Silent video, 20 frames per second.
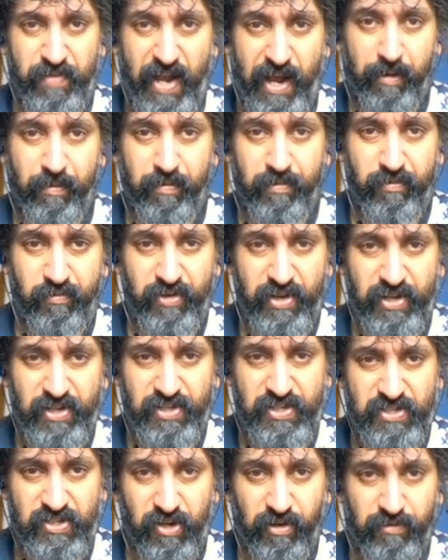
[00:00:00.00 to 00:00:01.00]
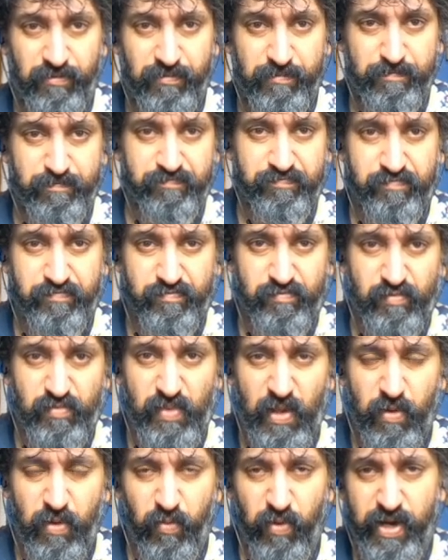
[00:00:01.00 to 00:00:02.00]
Now, first off,
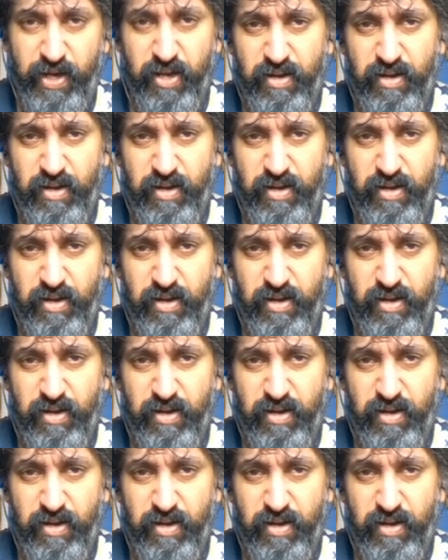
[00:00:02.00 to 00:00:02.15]
we're